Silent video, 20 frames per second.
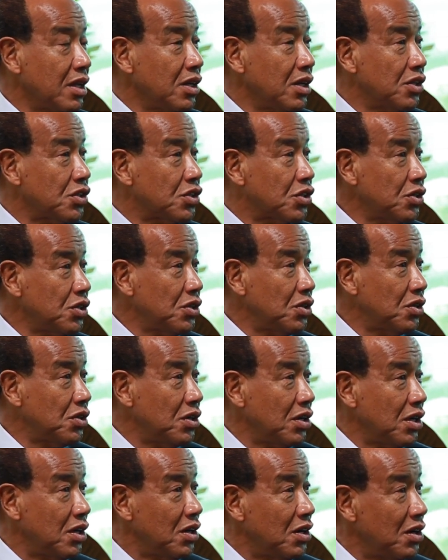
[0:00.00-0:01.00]
So
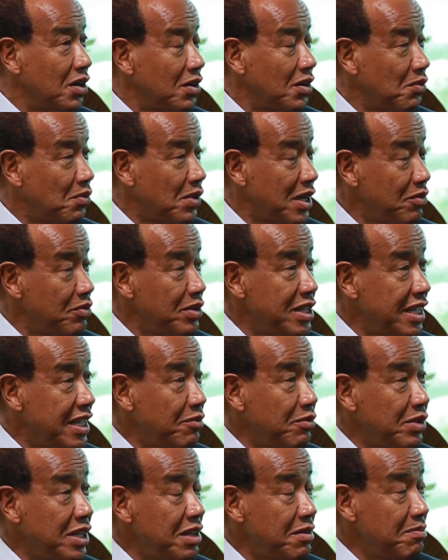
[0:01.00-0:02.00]
when we
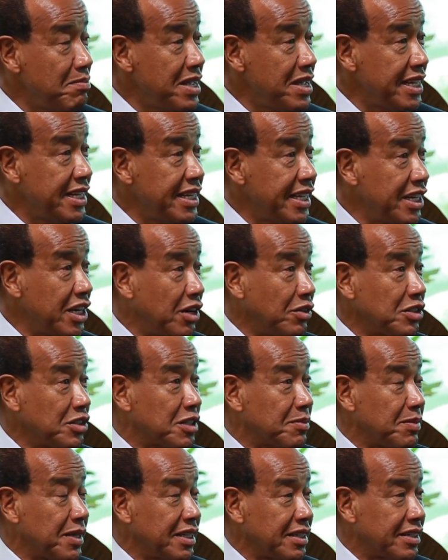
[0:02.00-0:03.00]
made the
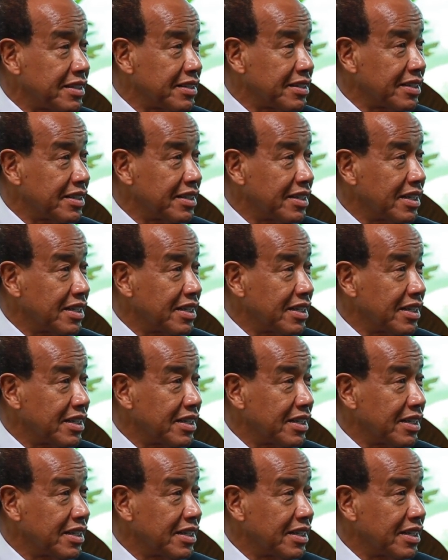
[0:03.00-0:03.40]
announcement,